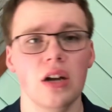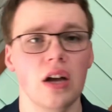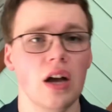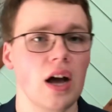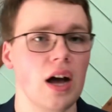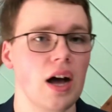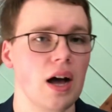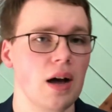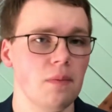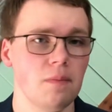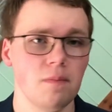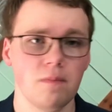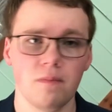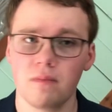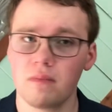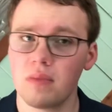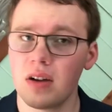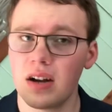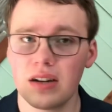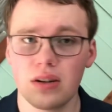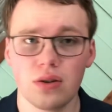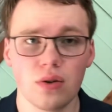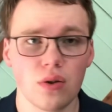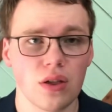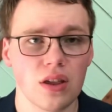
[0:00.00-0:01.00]
Uh, But I
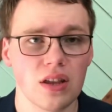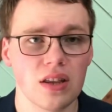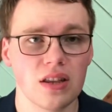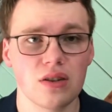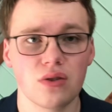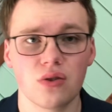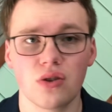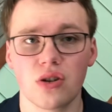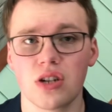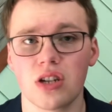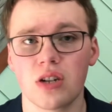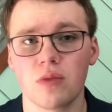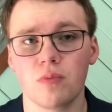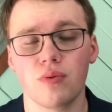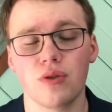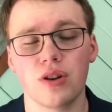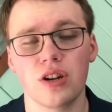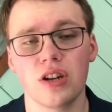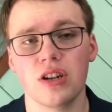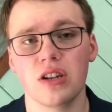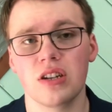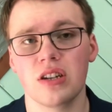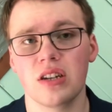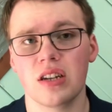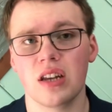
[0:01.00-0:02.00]
do think those were some pretty
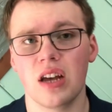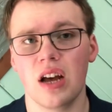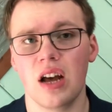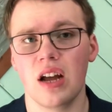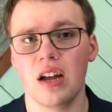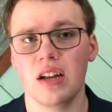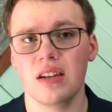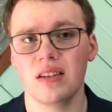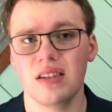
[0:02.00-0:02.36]
good uh,